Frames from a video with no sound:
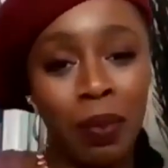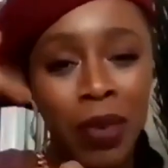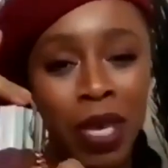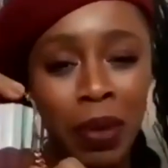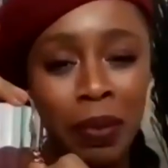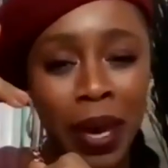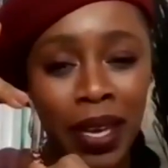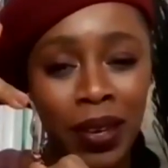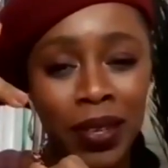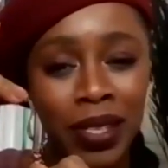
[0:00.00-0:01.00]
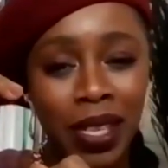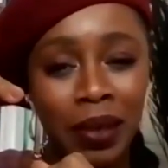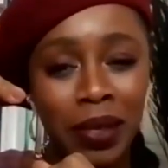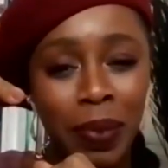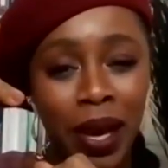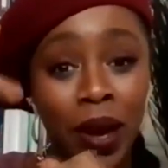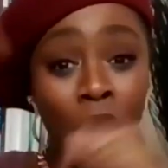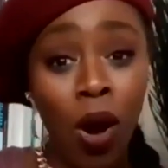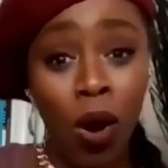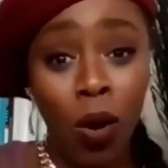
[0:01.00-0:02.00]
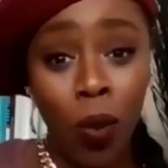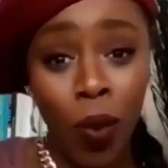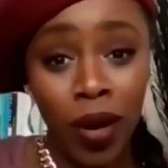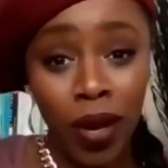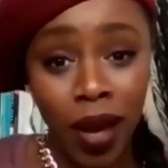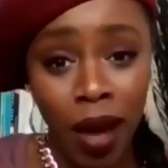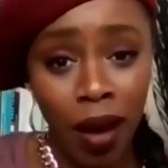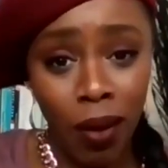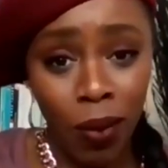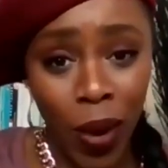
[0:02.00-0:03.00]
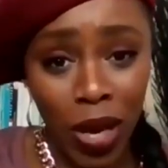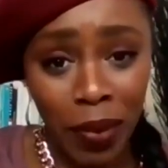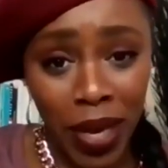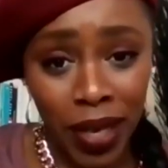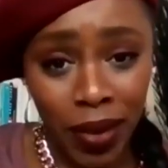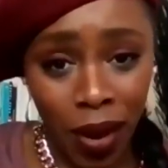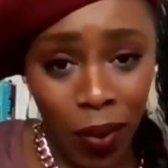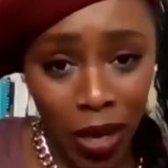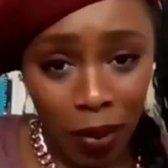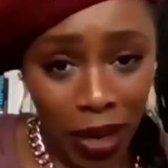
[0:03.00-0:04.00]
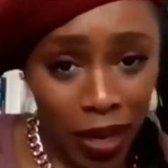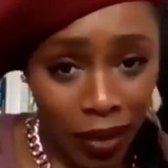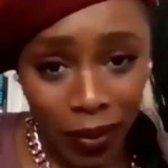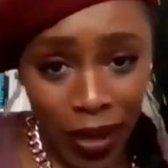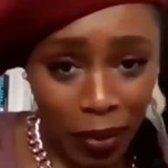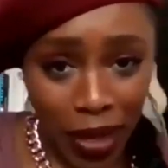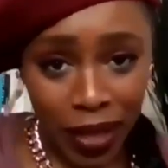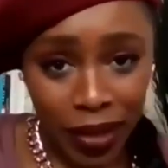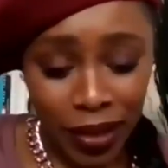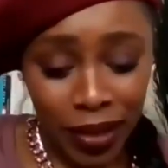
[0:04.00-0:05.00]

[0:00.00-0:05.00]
Meet me back here in the same spot. Oh, wait a minute. Oh, wait a minute. Wait a minute.